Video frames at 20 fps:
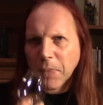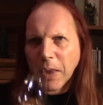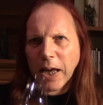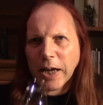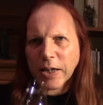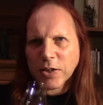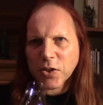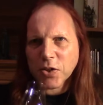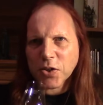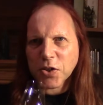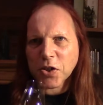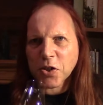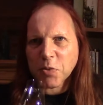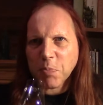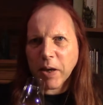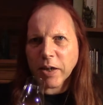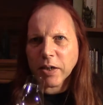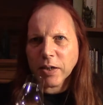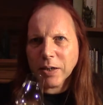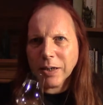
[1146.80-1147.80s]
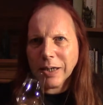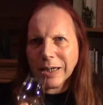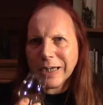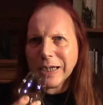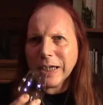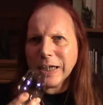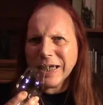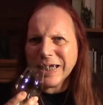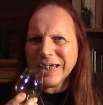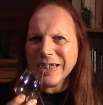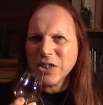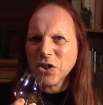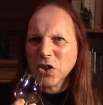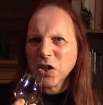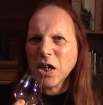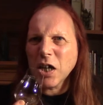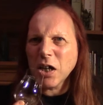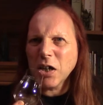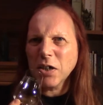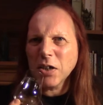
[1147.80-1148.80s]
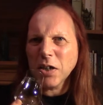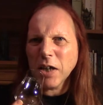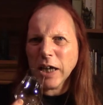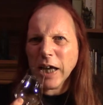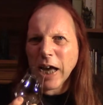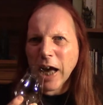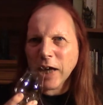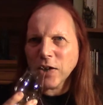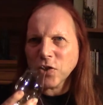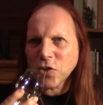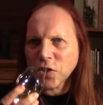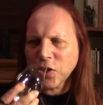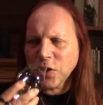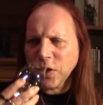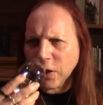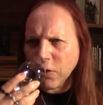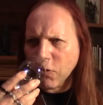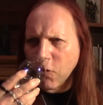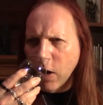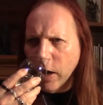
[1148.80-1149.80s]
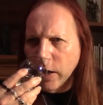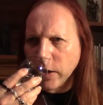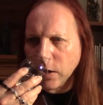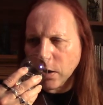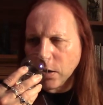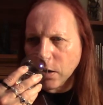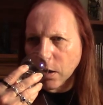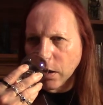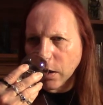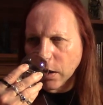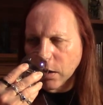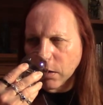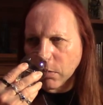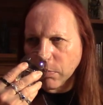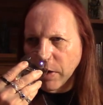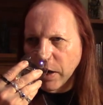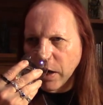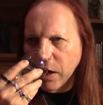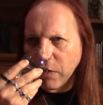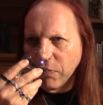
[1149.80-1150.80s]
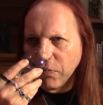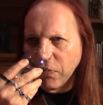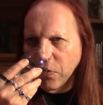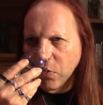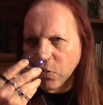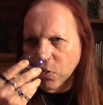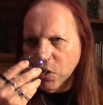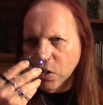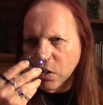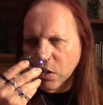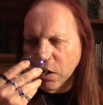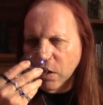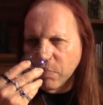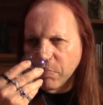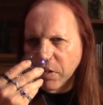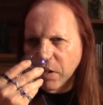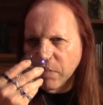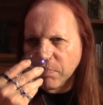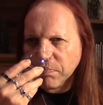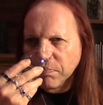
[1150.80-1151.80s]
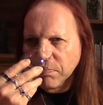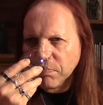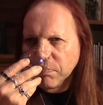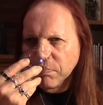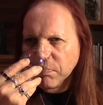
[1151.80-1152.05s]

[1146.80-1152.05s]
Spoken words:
As I suspected, it has degraded a little bit, unfortunately, but